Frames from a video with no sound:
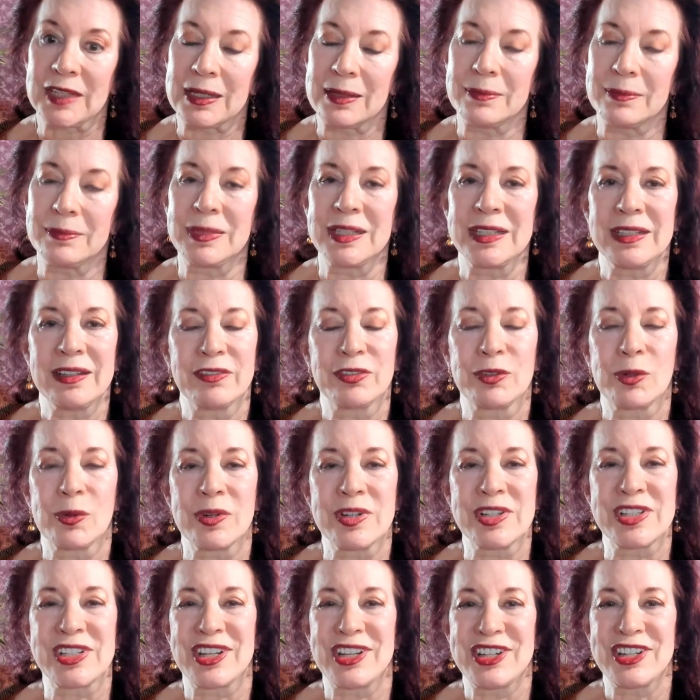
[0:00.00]
But of
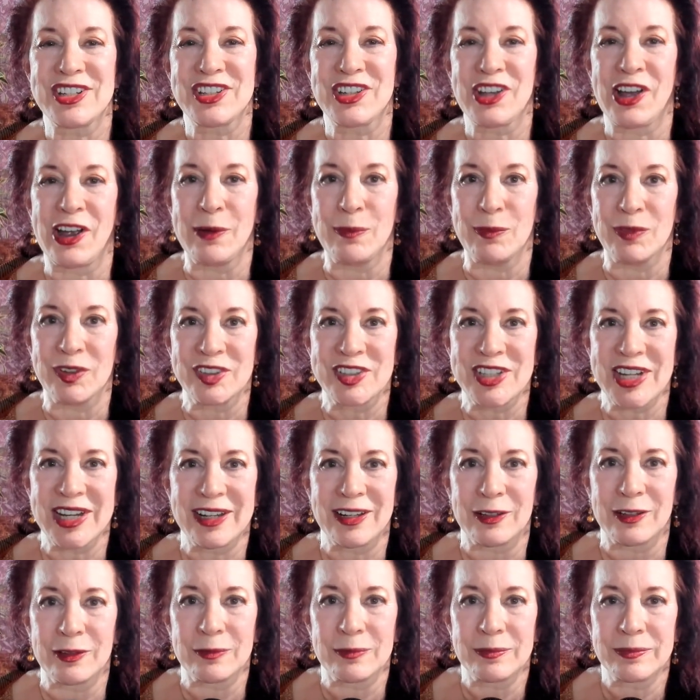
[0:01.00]
course, time will
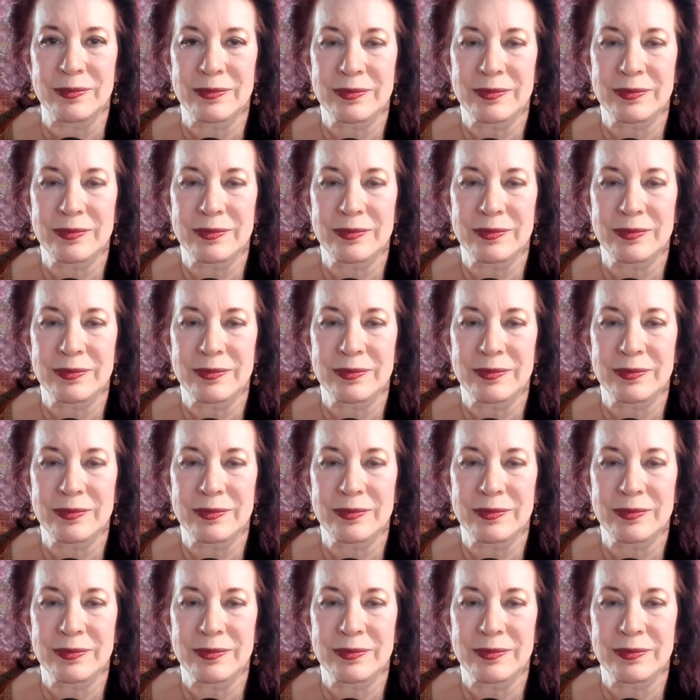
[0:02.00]
tell.